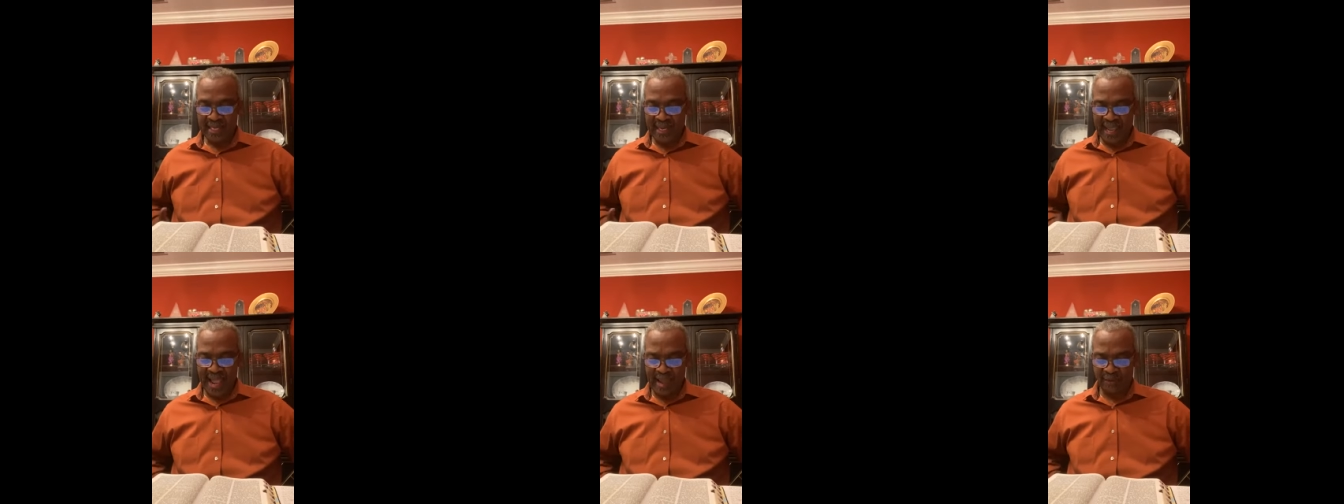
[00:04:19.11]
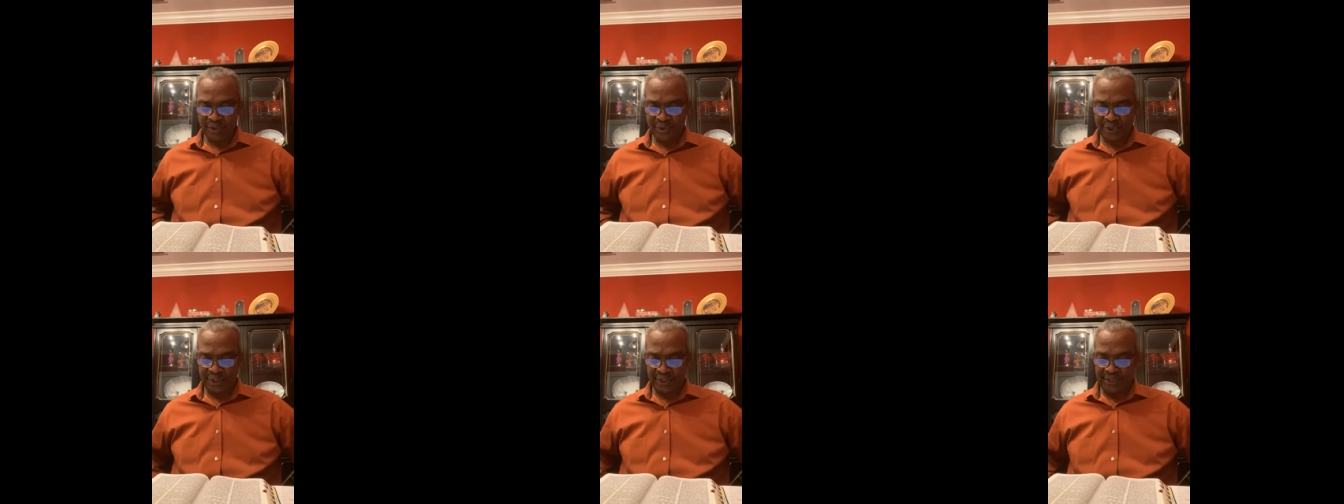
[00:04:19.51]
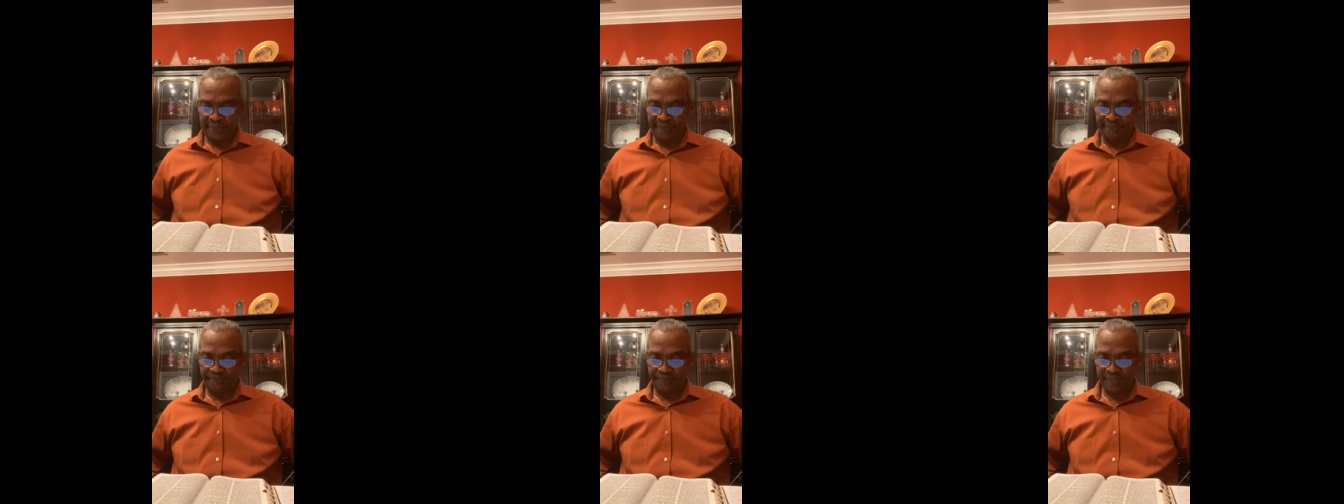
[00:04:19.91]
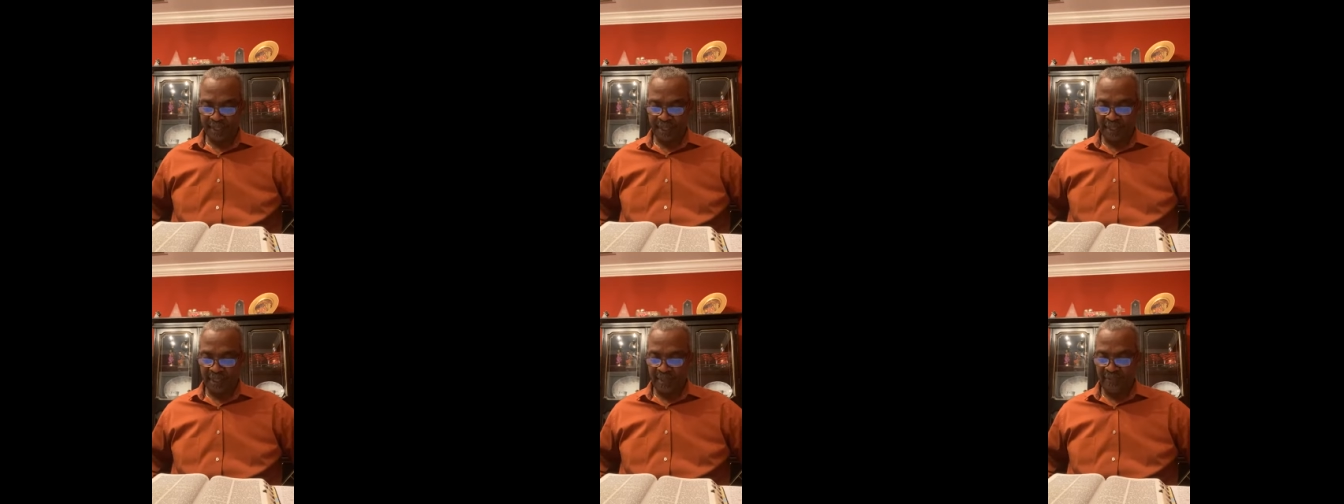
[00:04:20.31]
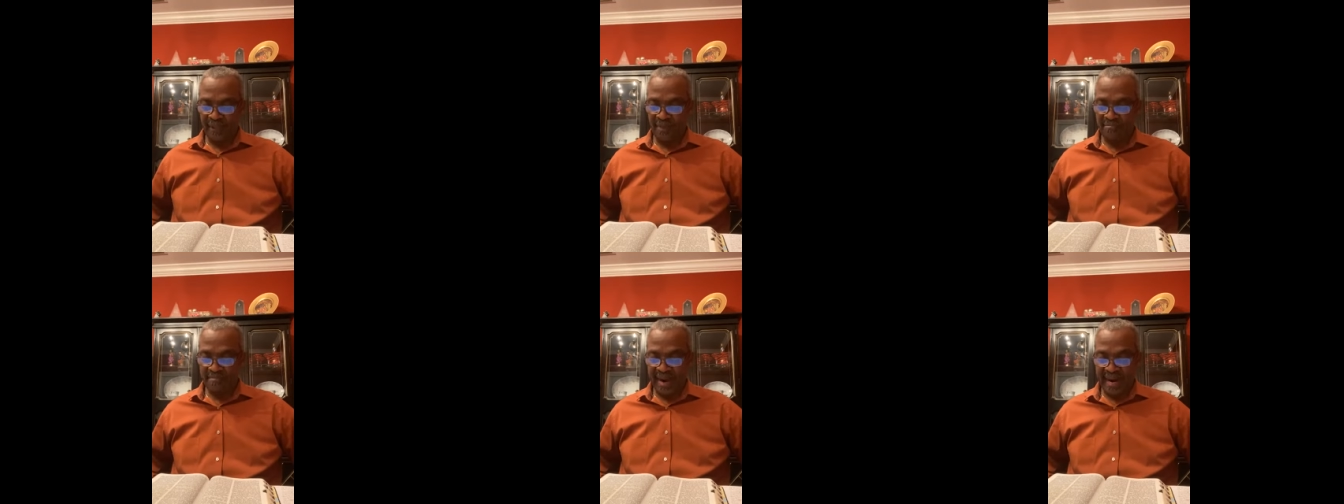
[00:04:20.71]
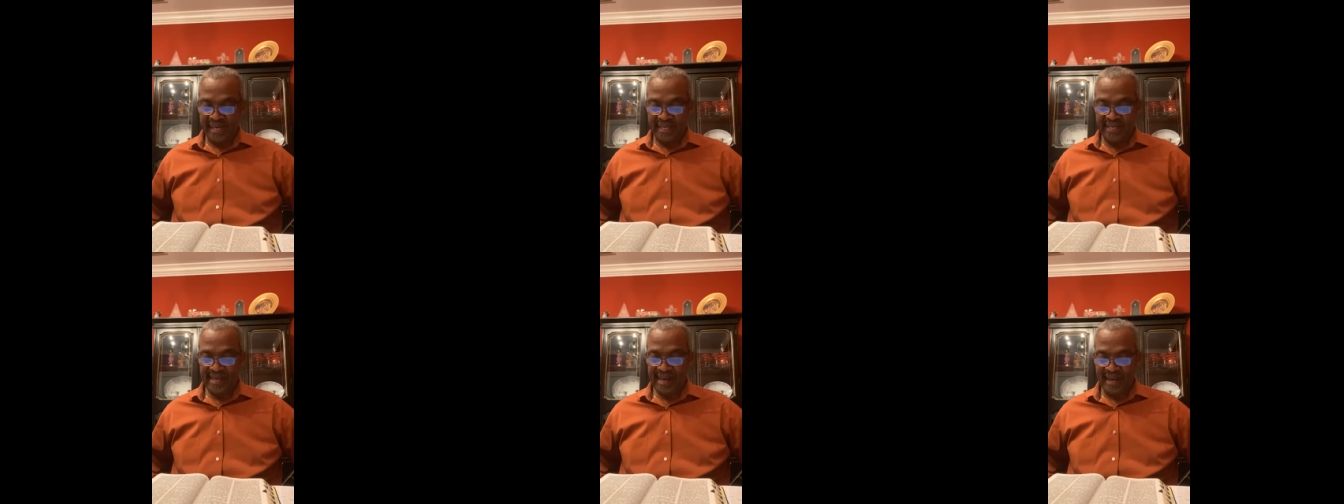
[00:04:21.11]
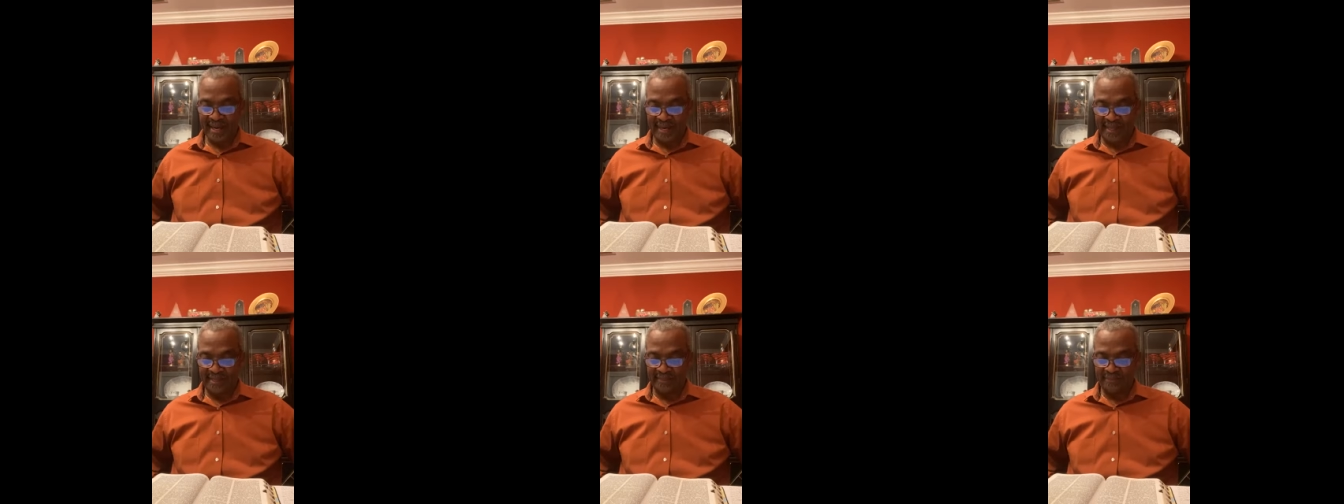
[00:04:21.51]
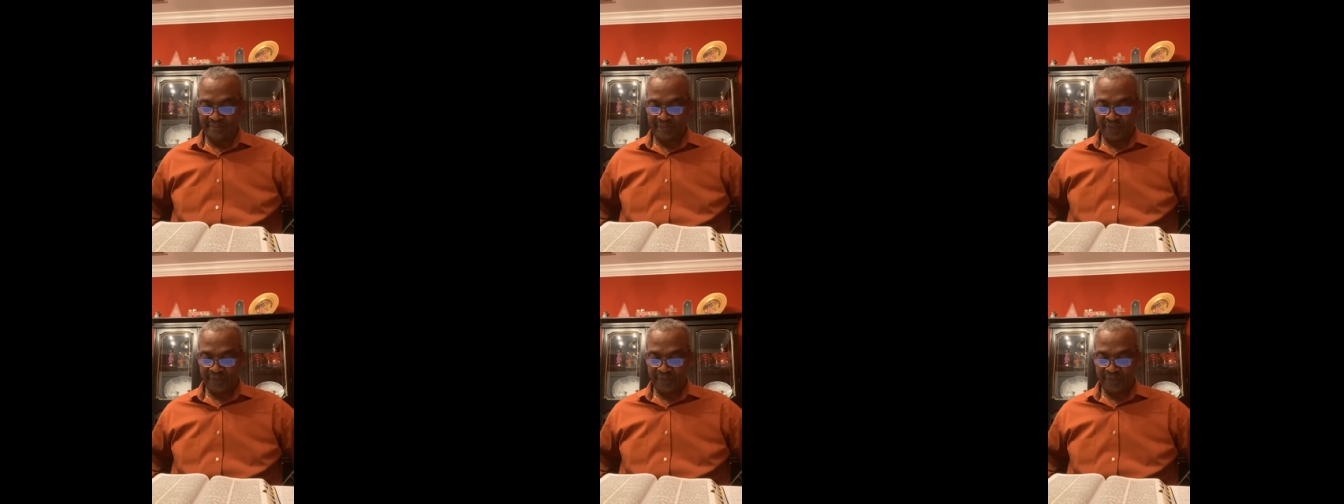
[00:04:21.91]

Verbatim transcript: Counselor, the Mighty God,